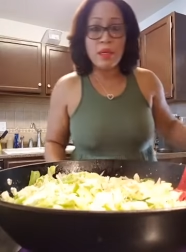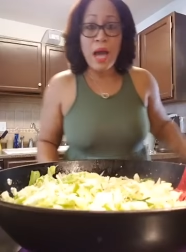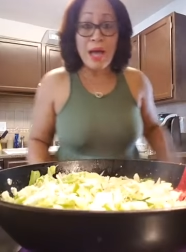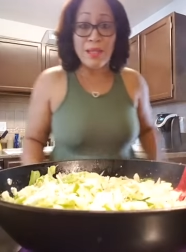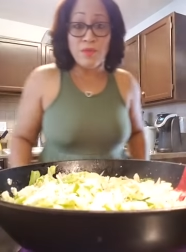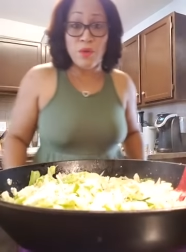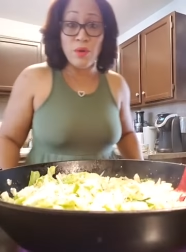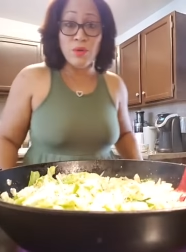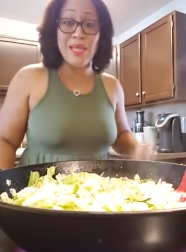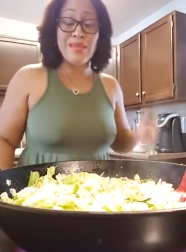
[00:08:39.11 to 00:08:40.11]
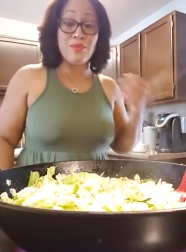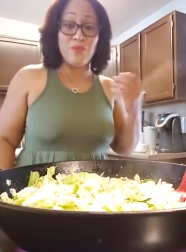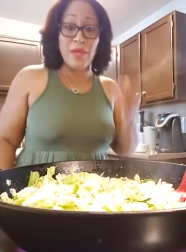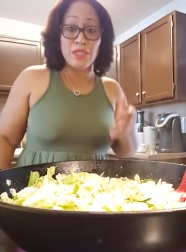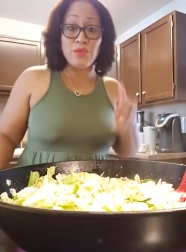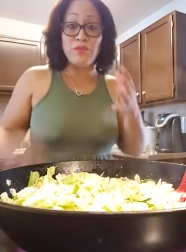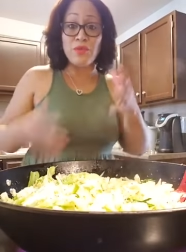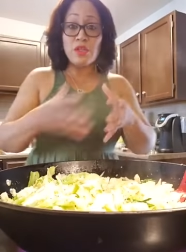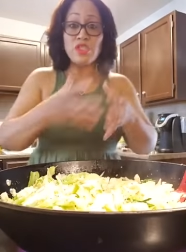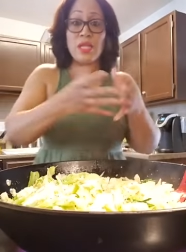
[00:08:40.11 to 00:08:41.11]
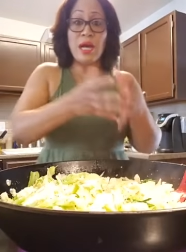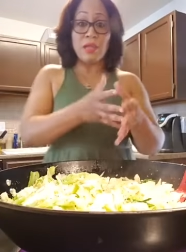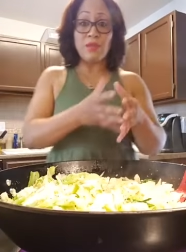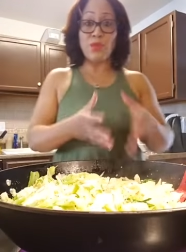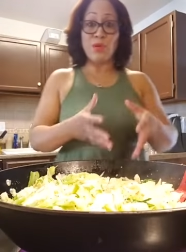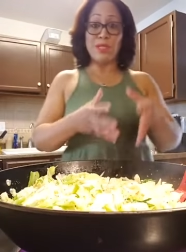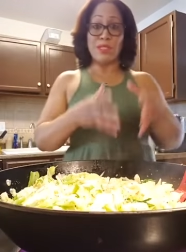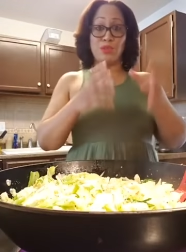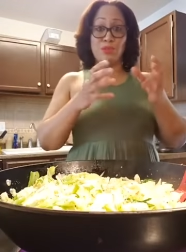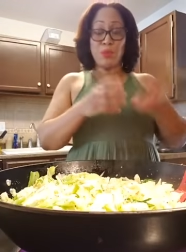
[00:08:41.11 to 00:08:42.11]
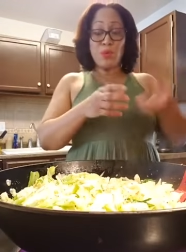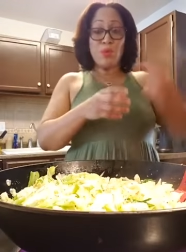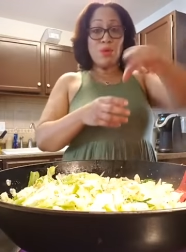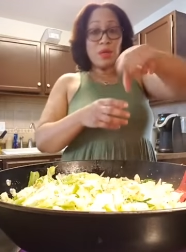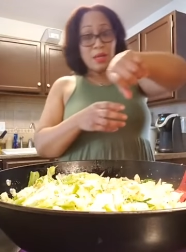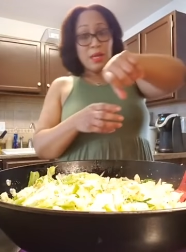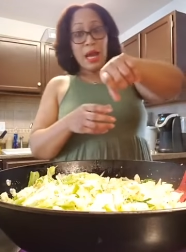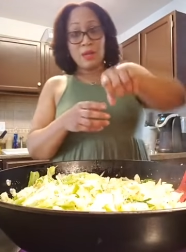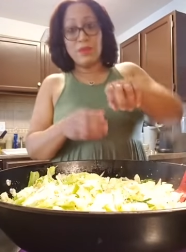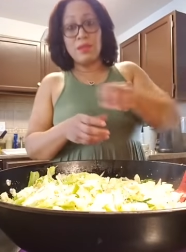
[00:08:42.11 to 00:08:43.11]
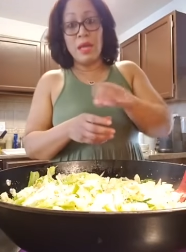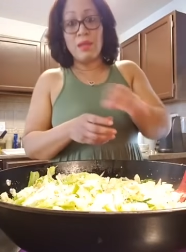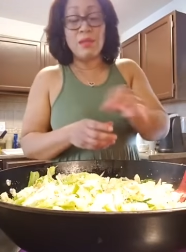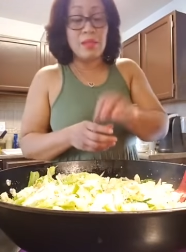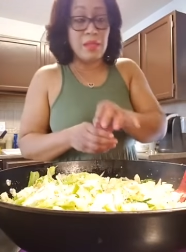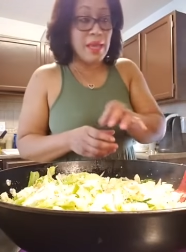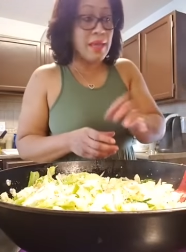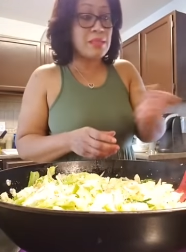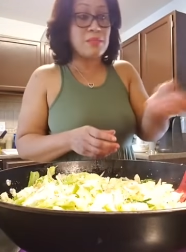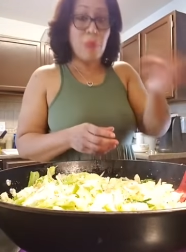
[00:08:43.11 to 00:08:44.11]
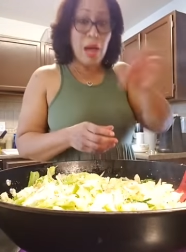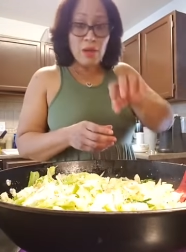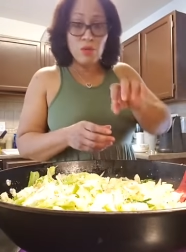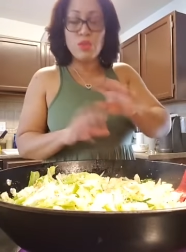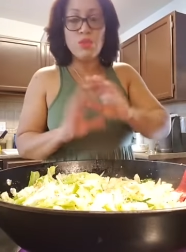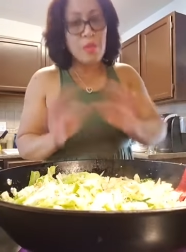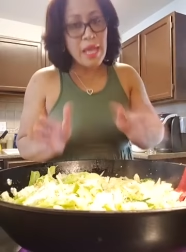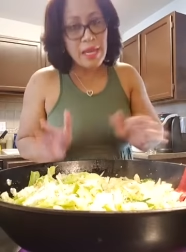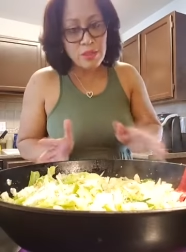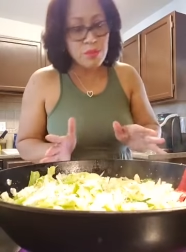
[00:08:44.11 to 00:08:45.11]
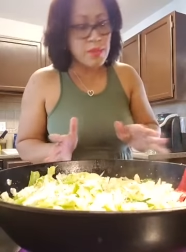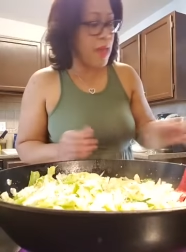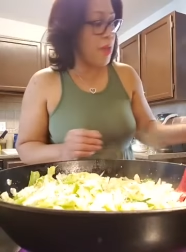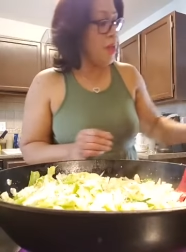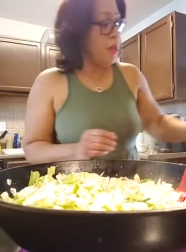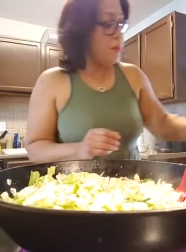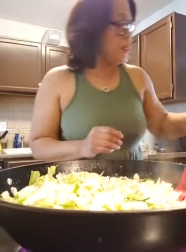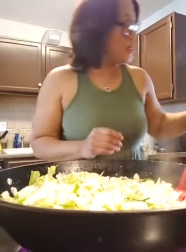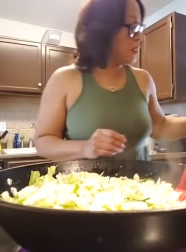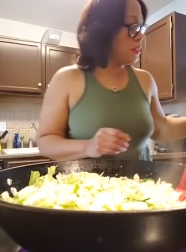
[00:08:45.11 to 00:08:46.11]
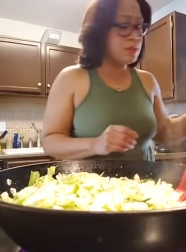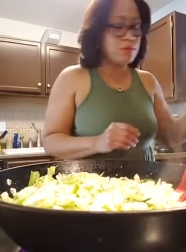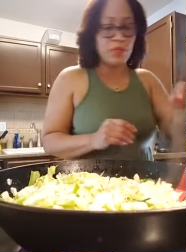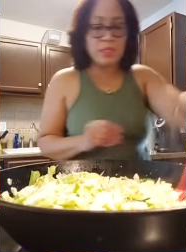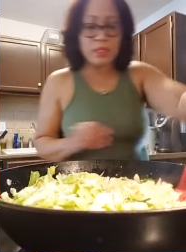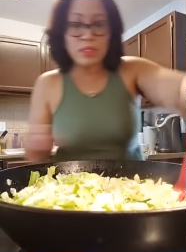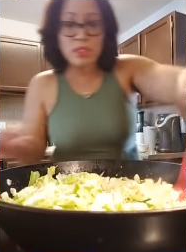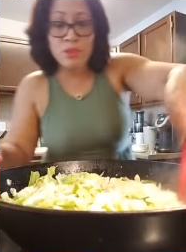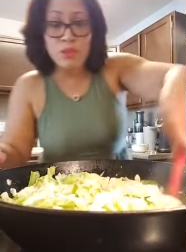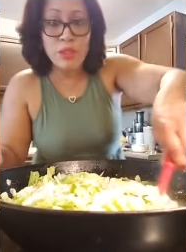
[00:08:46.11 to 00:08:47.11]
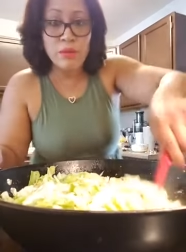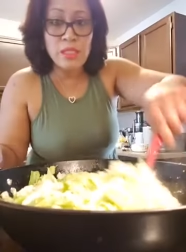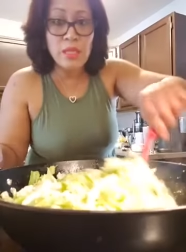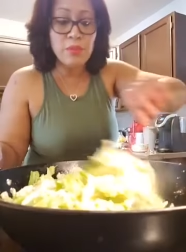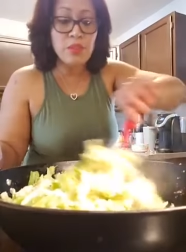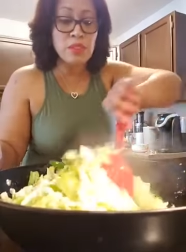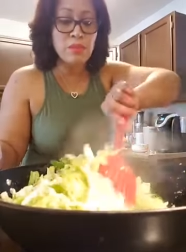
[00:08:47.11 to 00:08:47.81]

olive oil, like the extra virgin olive oil that you pour out of the out of the glass bottle. Do not do that because when it gets to certain temperatures, it